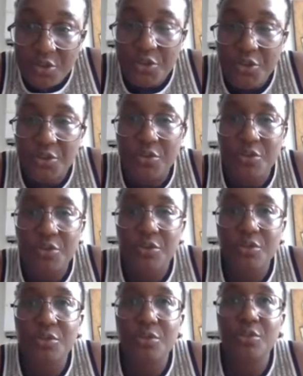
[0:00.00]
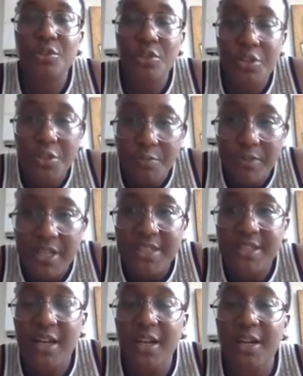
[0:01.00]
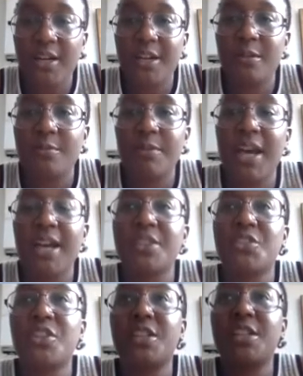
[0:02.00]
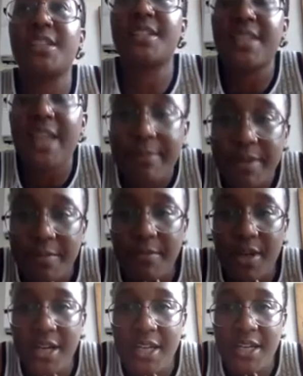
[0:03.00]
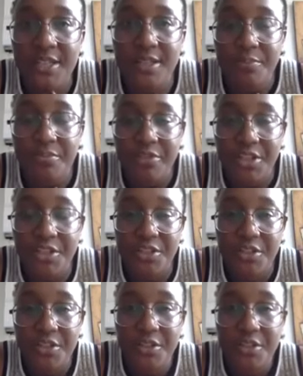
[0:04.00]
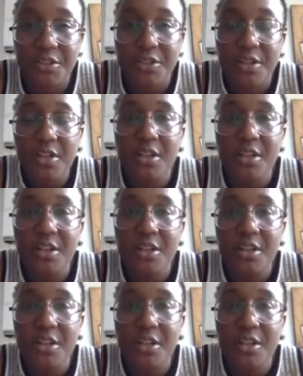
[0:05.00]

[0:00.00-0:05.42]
to look at my time, actually examine my depression,